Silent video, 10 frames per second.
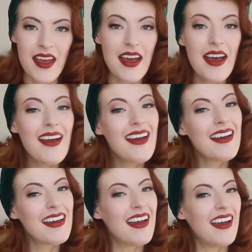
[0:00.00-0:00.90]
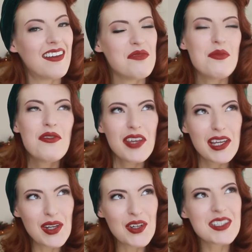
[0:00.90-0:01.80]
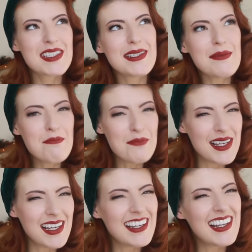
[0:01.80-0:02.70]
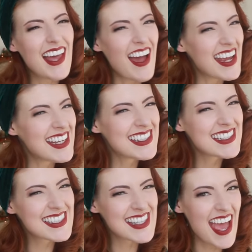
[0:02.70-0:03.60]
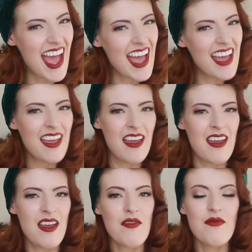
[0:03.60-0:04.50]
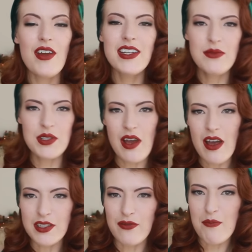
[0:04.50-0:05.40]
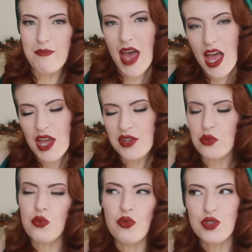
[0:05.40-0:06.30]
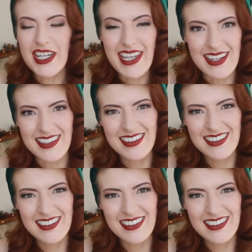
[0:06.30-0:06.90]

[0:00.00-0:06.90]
Ah, moving along similar lines there. Very similar to ours for bird or chicken.